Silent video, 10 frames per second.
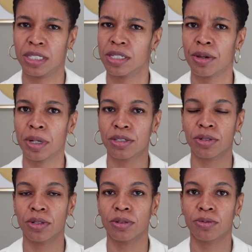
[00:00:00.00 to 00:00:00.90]

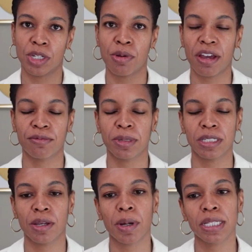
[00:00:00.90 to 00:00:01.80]
PCOS or when you have
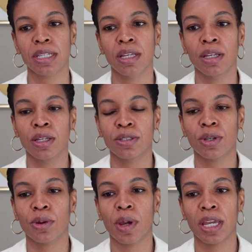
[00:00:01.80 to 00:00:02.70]
PCOS.
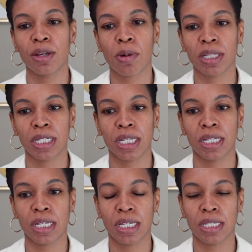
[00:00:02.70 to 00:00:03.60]
So egg
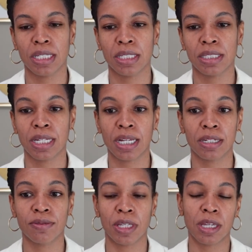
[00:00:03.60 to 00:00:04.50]
quality is
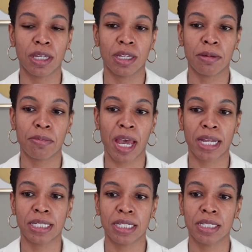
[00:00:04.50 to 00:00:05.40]
negatively
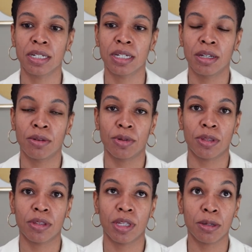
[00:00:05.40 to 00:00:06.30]
impacted
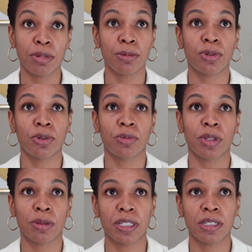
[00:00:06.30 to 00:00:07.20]
in
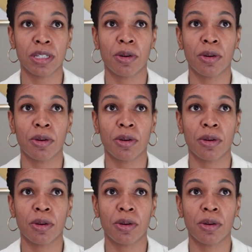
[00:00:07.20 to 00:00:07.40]
people with